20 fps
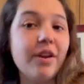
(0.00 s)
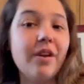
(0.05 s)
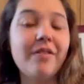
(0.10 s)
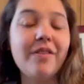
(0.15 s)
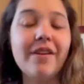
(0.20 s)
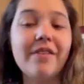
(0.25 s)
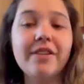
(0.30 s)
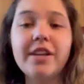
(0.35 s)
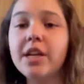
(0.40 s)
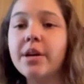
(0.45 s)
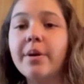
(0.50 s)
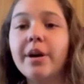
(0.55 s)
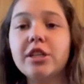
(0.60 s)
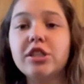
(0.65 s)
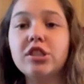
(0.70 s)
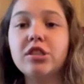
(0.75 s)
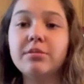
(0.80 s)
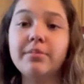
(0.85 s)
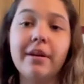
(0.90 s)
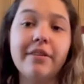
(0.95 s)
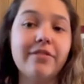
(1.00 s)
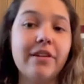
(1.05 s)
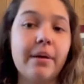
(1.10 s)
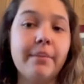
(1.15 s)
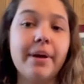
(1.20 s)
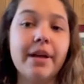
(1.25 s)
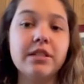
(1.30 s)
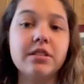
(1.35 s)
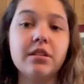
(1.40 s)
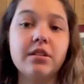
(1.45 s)
If you have any questions about fly
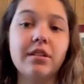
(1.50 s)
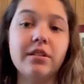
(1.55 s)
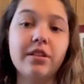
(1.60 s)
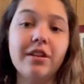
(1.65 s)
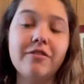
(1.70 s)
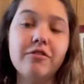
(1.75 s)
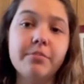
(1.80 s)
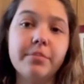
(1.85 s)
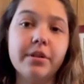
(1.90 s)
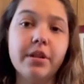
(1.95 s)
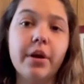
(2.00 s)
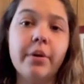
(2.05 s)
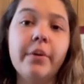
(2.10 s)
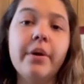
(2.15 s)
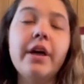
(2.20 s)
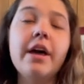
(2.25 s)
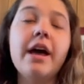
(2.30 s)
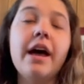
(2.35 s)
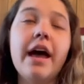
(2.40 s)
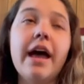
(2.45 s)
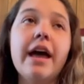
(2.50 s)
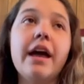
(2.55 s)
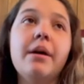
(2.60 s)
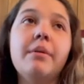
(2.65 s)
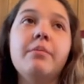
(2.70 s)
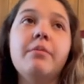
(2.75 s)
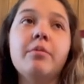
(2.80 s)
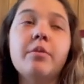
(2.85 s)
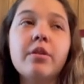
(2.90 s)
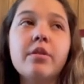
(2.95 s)
masks, leave them below.
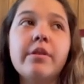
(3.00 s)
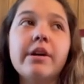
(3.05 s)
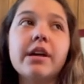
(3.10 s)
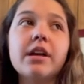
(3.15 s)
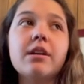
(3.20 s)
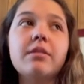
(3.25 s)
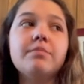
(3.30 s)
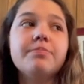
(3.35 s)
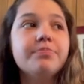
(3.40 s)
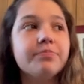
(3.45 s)
And real quick,